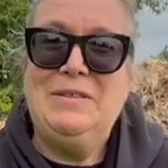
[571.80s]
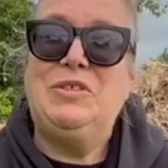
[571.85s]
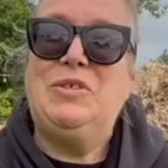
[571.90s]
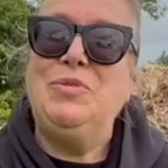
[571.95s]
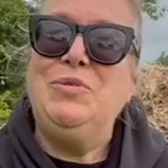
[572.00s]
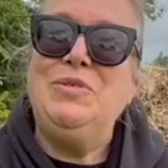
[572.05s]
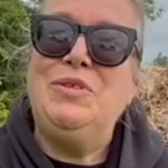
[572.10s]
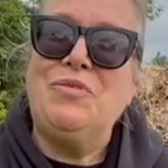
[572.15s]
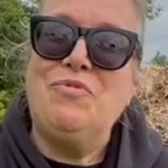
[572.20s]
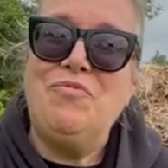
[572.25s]

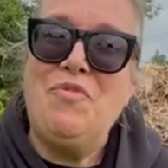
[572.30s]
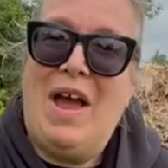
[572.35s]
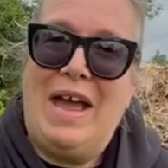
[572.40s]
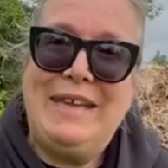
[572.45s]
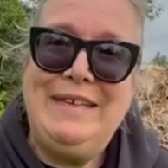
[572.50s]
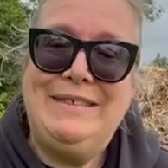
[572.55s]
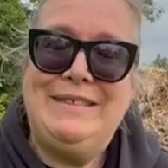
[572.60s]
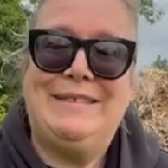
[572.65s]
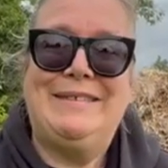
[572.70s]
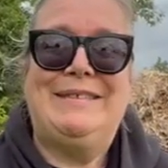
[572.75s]
Do the
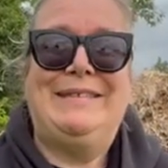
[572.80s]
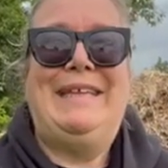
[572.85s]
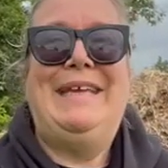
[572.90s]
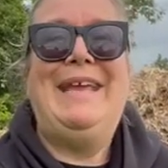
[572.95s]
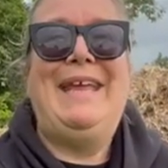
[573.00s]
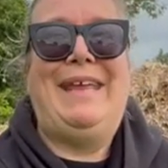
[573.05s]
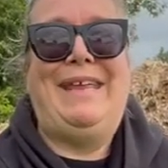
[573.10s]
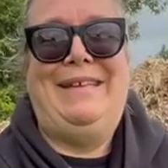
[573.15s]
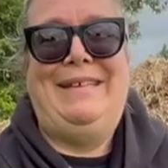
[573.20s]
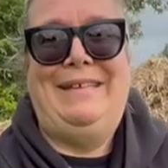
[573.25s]
right
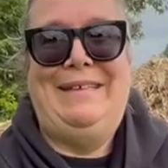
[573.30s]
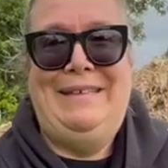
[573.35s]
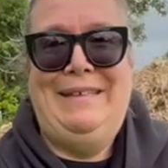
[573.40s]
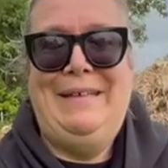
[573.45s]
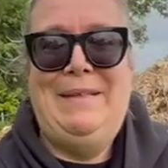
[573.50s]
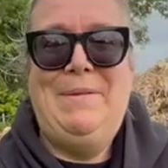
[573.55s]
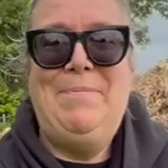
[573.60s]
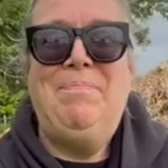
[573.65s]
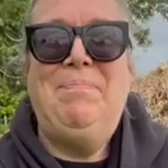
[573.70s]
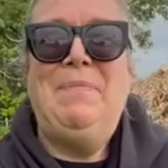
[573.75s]
thing.
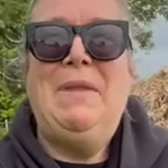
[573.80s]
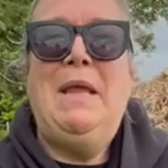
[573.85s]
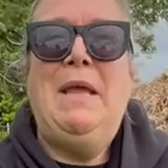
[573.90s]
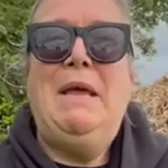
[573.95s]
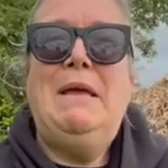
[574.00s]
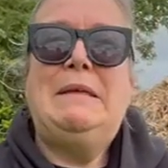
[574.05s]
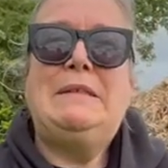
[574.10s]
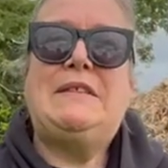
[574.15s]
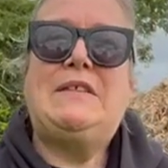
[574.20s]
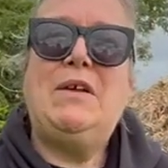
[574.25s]

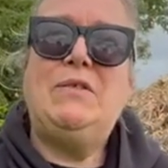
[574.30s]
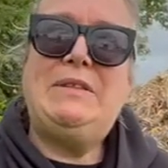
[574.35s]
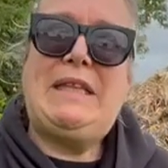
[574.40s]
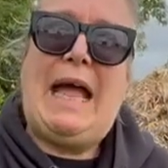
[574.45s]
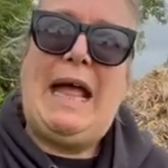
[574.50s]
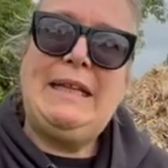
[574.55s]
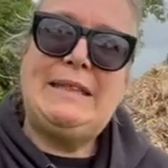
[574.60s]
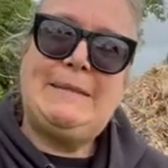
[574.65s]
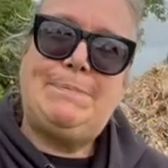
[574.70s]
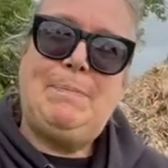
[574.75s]
So
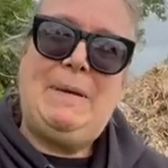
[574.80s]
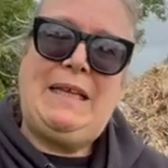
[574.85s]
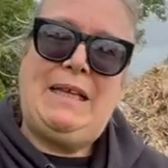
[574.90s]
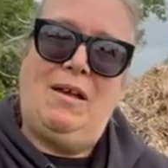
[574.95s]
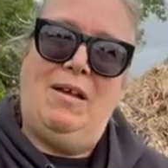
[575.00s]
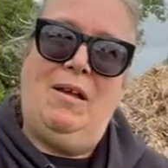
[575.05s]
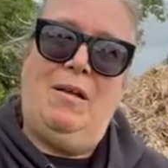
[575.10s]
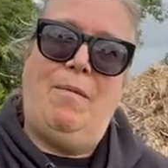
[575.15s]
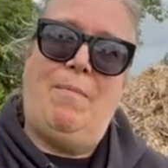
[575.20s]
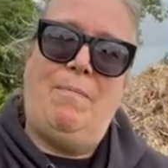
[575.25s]
that's
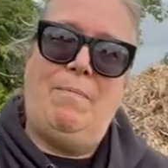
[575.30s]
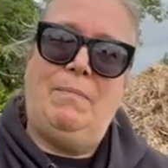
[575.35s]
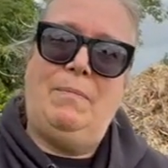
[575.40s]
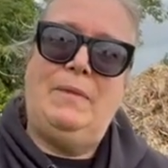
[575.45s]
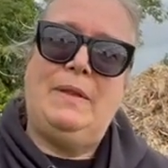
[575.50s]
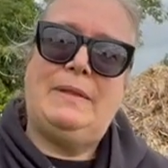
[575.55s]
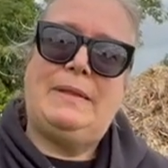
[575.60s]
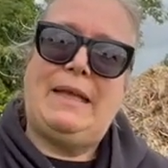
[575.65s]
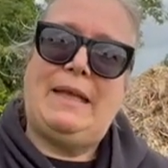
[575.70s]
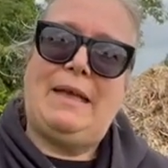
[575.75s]
become
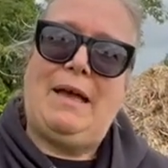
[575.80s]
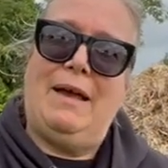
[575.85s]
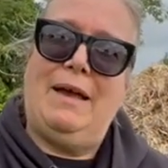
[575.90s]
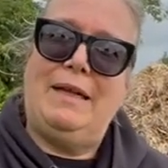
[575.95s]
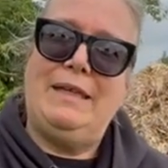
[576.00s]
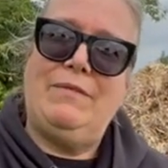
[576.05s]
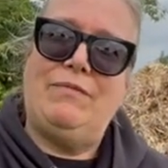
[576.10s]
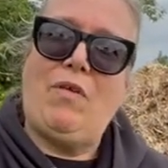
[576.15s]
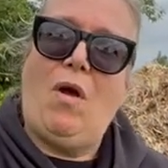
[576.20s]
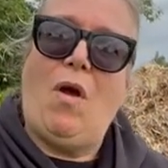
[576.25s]
the
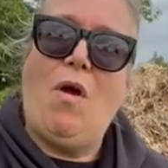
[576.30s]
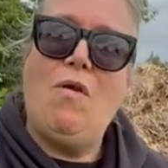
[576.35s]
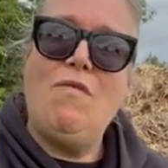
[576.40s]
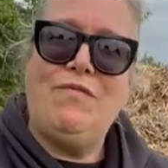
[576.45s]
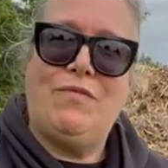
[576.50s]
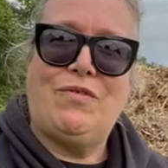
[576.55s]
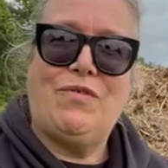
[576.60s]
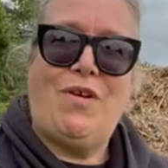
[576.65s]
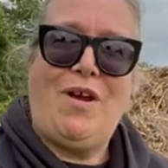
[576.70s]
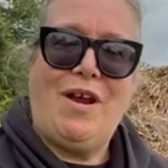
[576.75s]
kind of
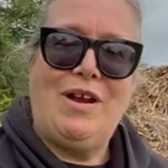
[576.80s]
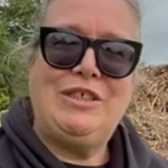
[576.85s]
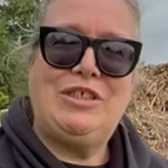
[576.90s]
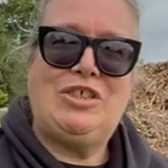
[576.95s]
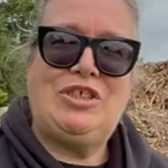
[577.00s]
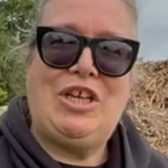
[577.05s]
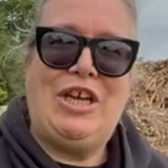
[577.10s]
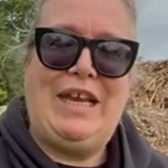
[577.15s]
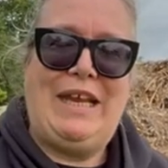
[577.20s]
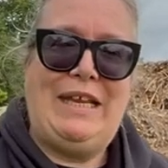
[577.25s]

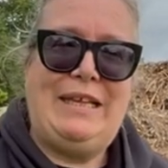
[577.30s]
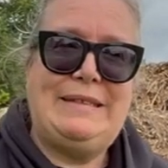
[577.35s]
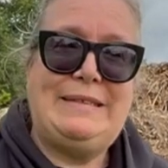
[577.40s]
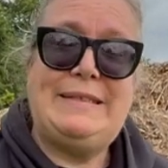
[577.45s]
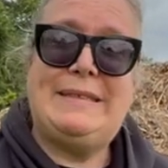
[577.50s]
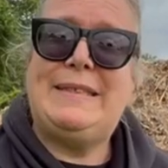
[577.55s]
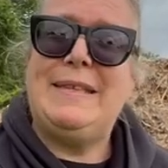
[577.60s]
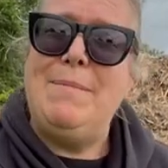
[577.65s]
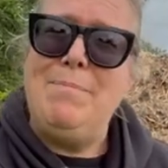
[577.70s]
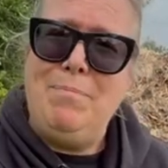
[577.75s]
overarching
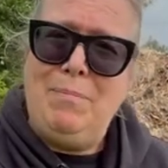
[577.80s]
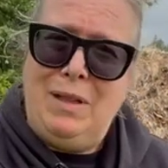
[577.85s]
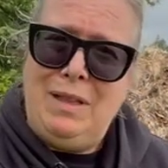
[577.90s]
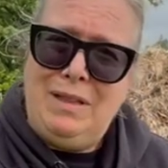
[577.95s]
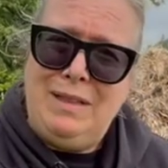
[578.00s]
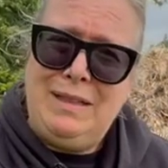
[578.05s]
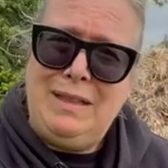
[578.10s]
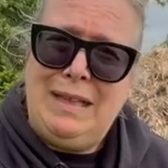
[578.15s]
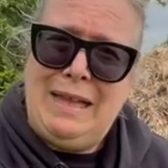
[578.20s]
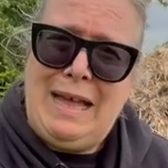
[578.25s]

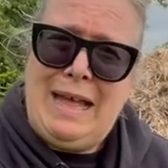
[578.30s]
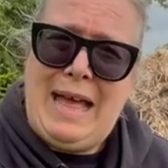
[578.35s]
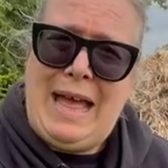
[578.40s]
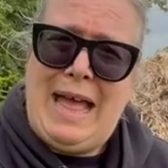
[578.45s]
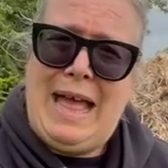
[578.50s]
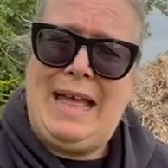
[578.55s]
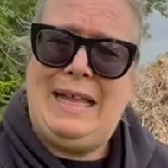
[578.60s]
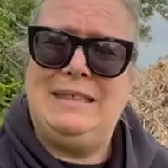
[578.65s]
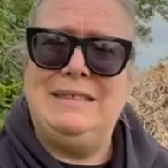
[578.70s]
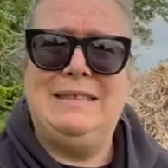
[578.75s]
symbol
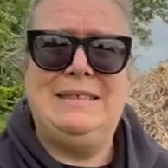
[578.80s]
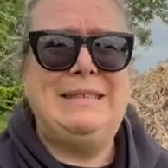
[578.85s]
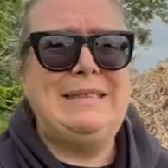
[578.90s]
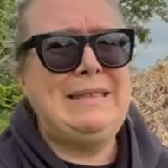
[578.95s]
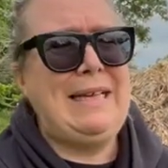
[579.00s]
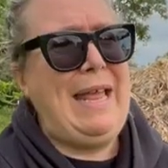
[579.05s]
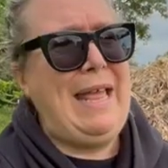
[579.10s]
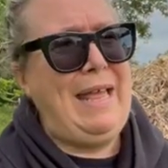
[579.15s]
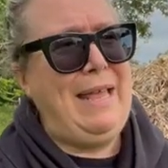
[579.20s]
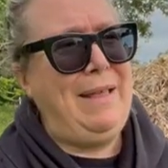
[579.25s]
and
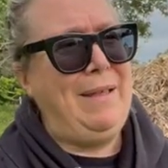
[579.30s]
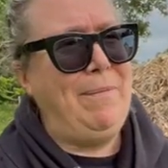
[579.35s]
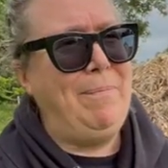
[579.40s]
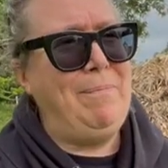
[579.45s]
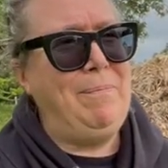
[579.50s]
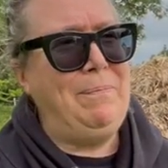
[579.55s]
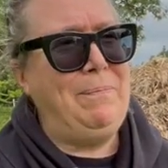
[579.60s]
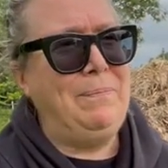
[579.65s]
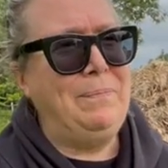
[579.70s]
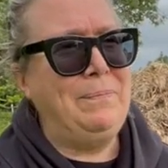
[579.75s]

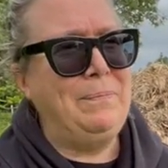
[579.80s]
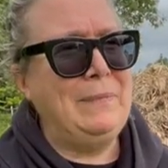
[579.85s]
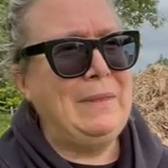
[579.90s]
um,